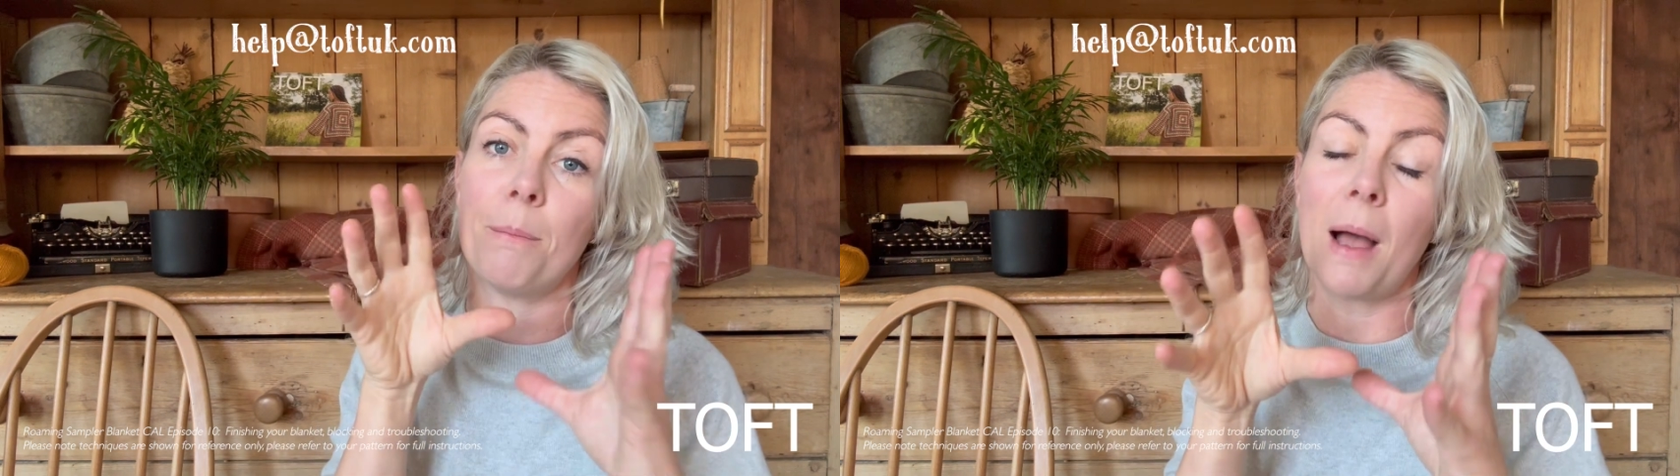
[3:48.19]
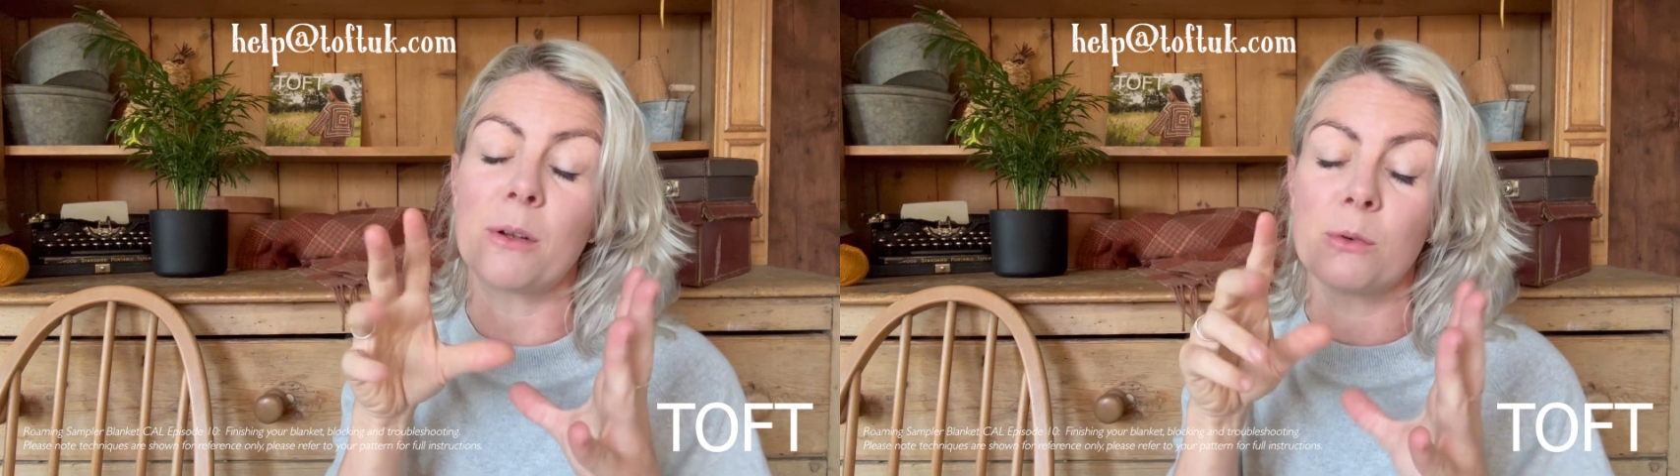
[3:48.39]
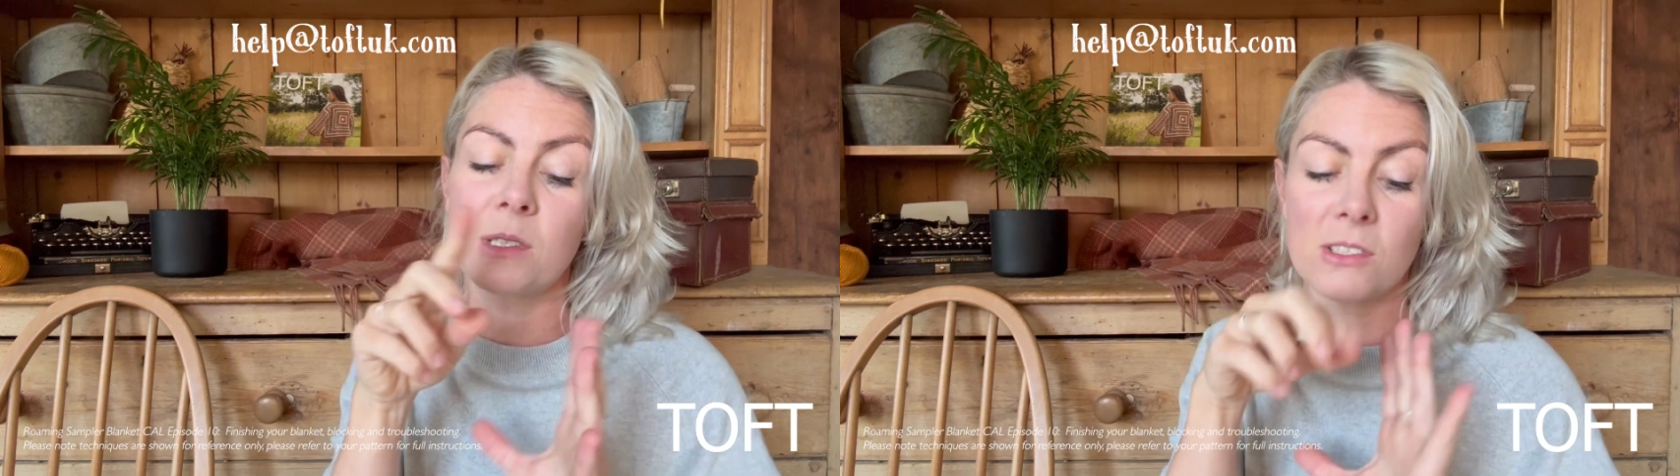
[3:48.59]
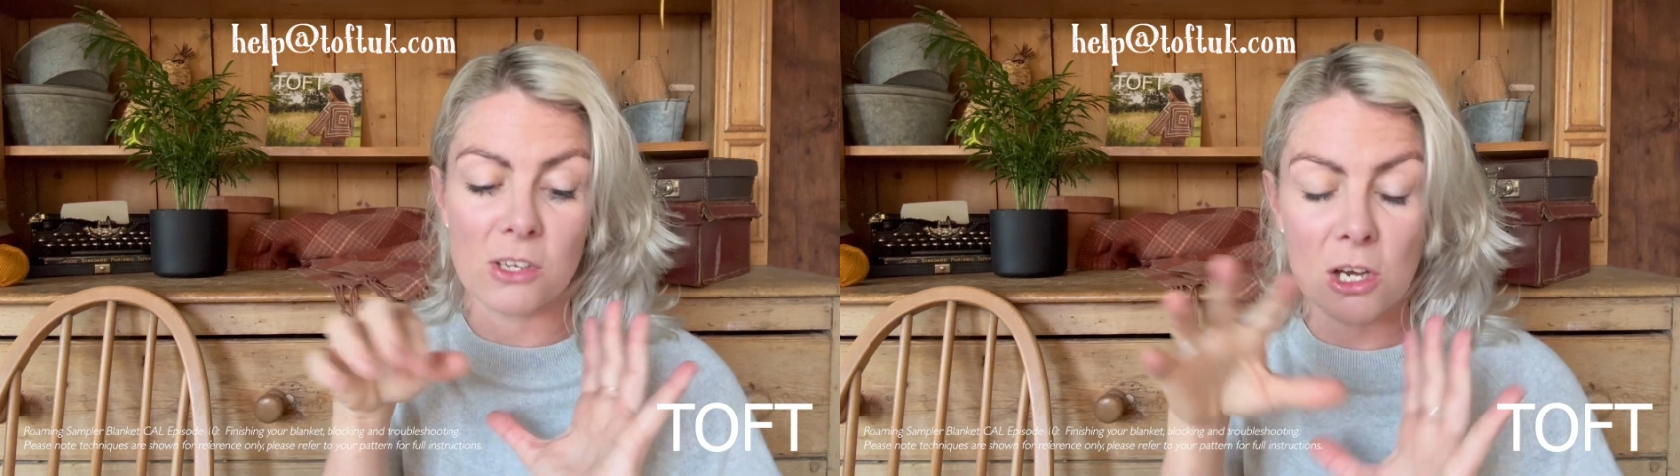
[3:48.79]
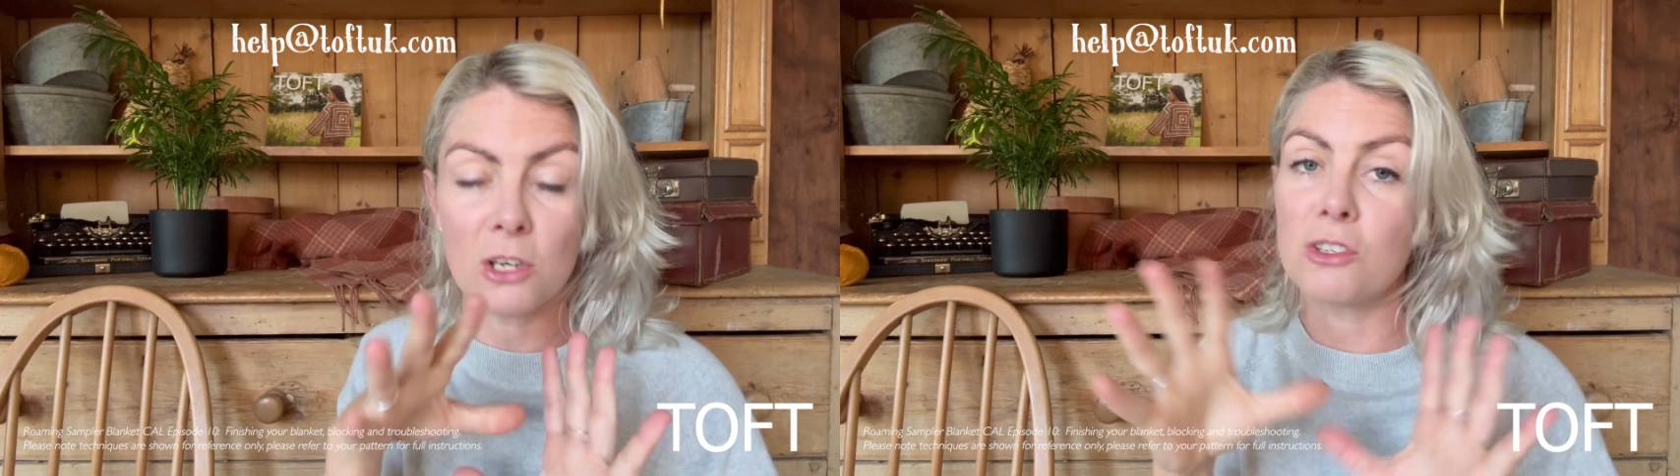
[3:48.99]
panels so
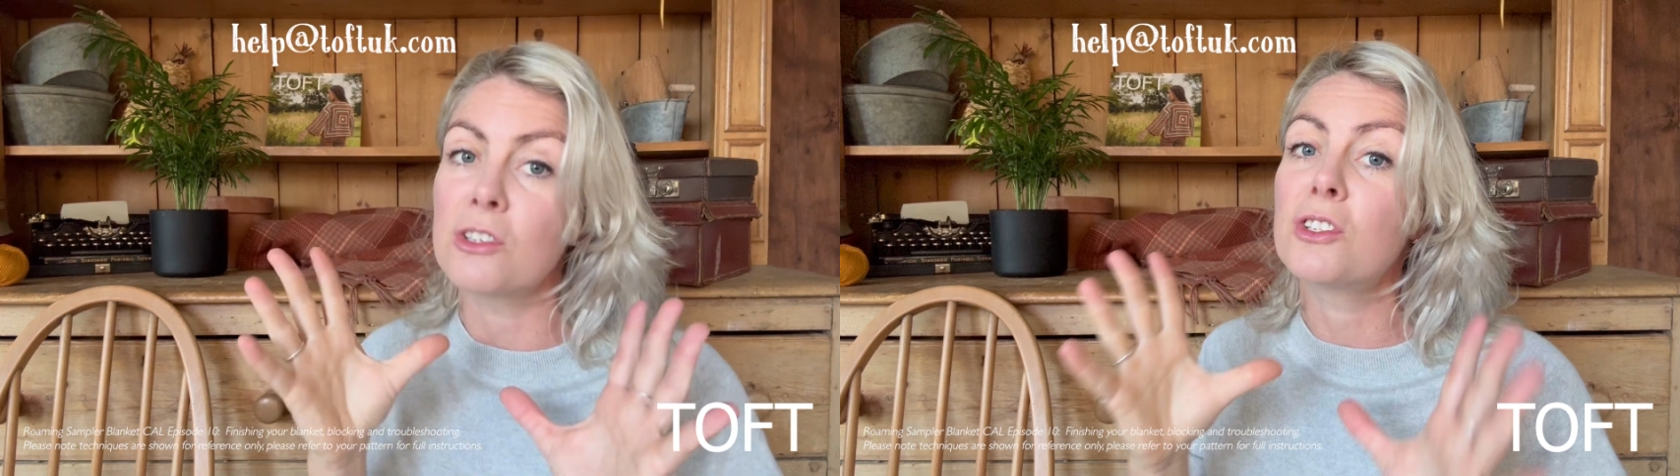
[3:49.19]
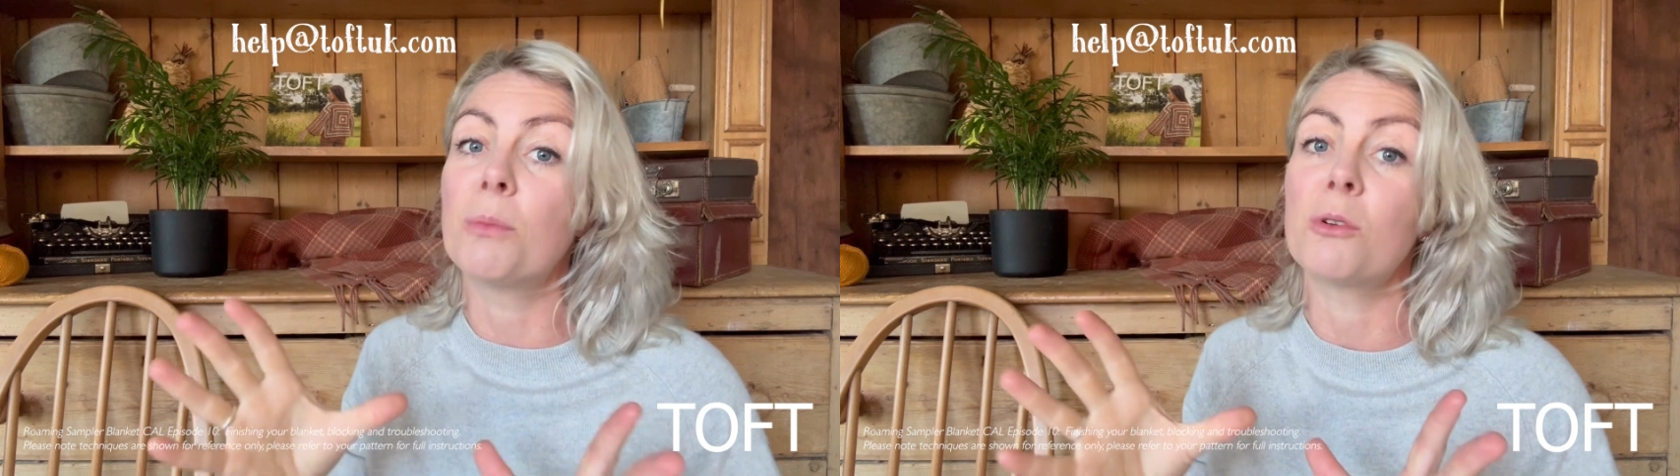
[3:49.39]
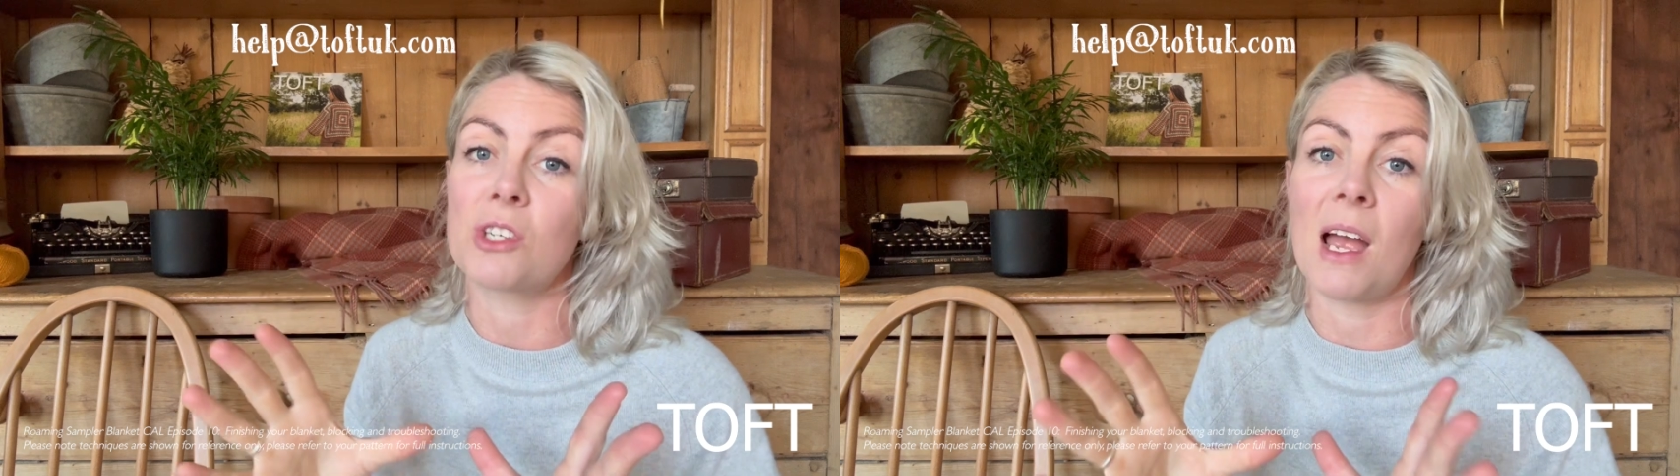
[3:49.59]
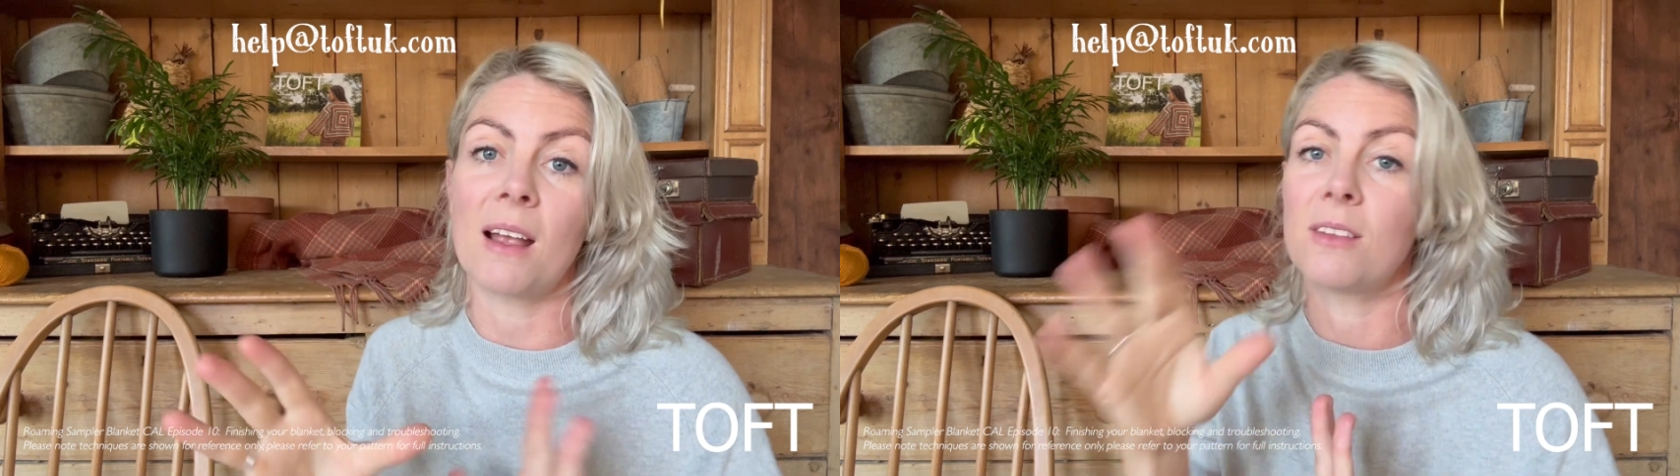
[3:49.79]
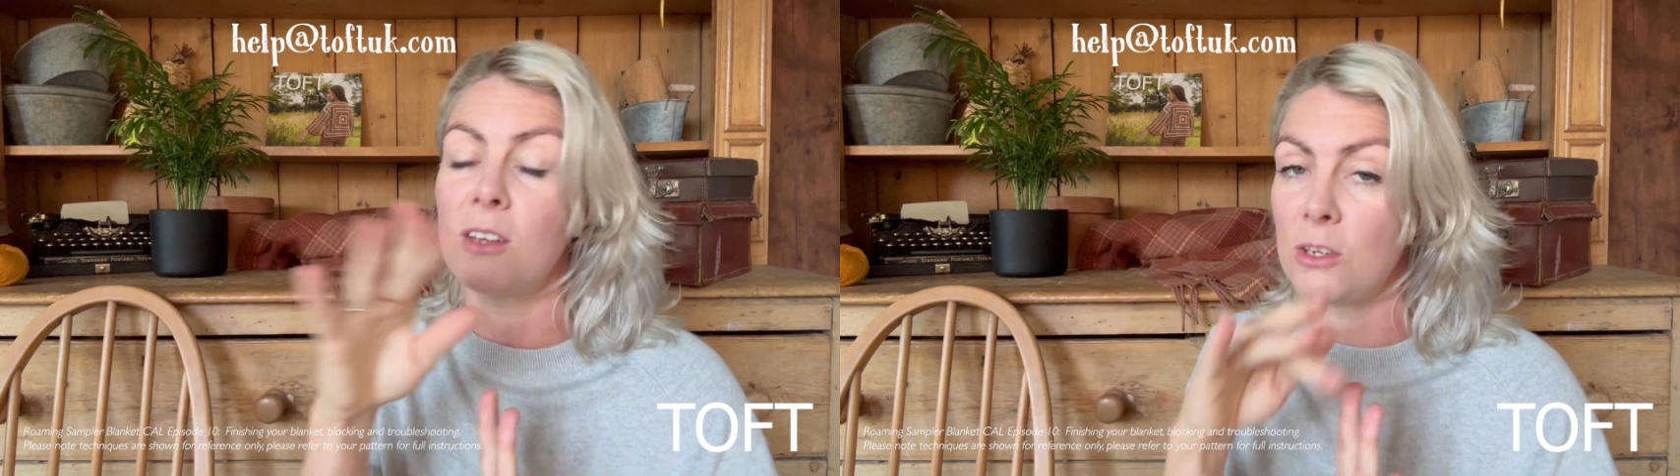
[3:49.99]
you can just double
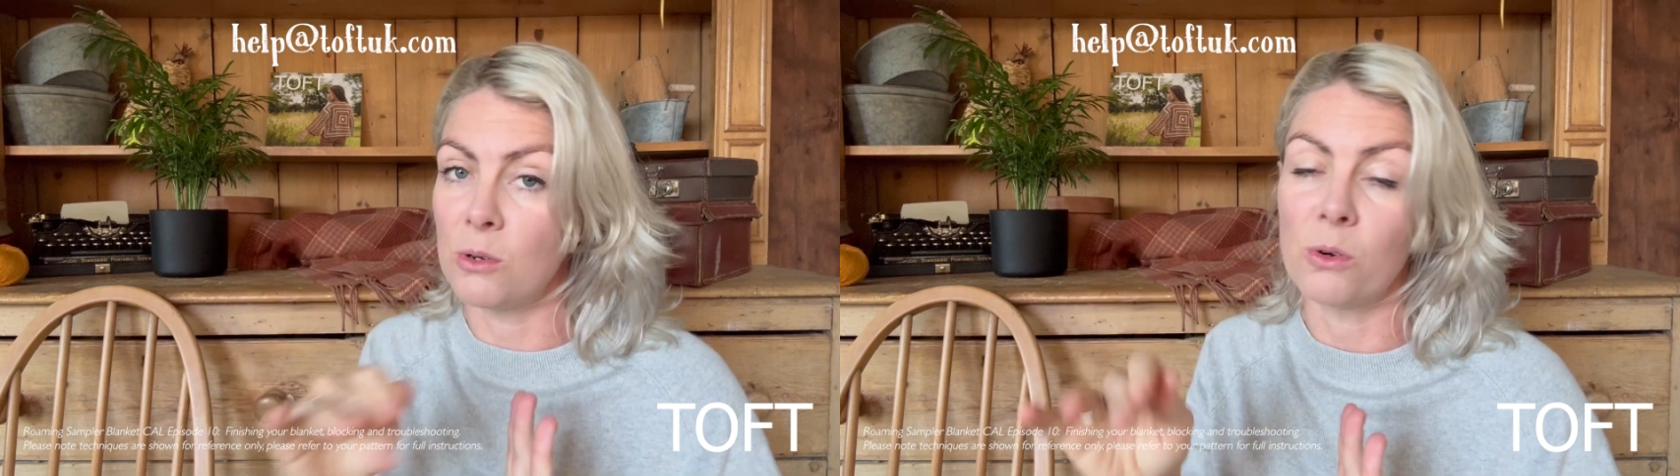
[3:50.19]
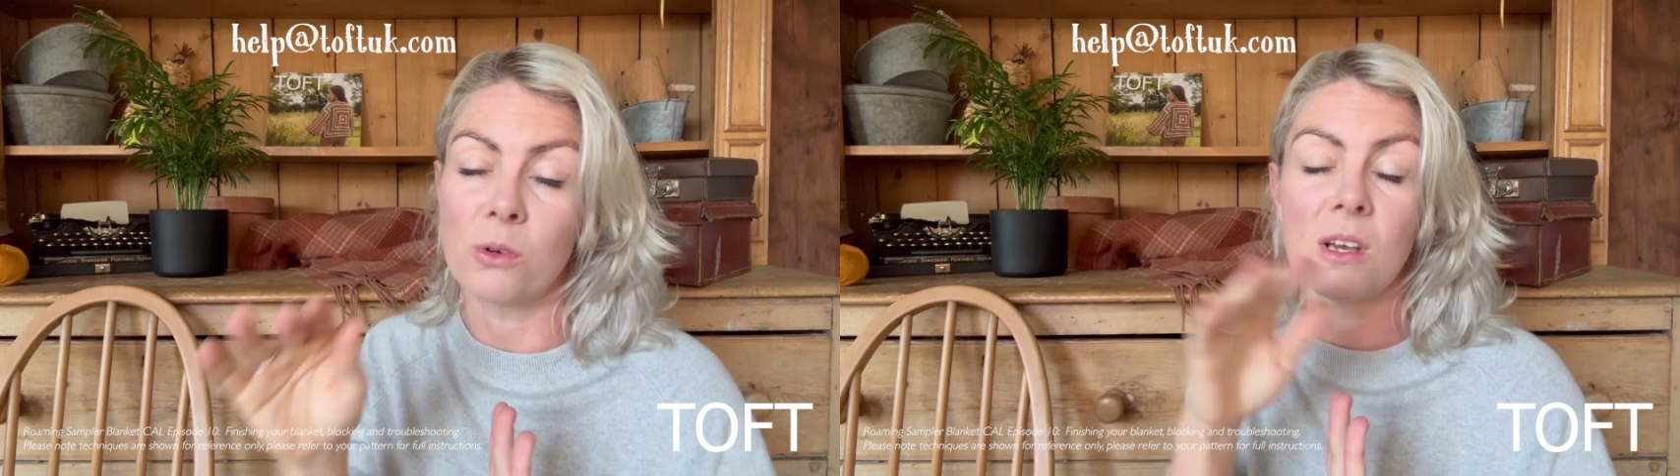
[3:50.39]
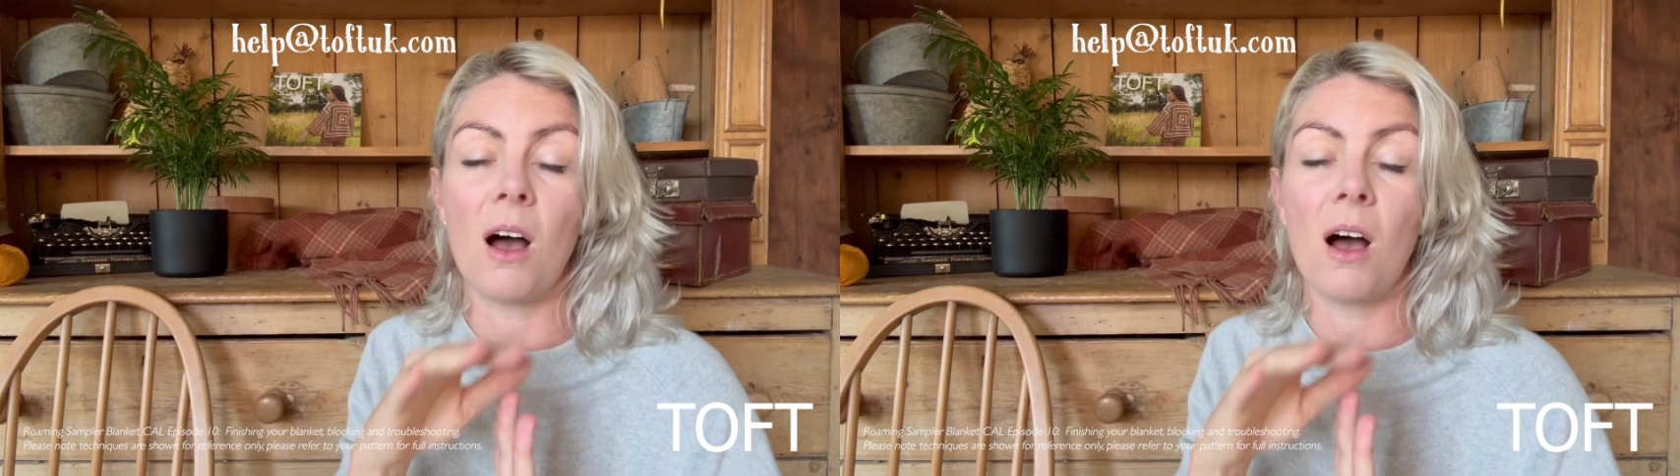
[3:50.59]
check that yours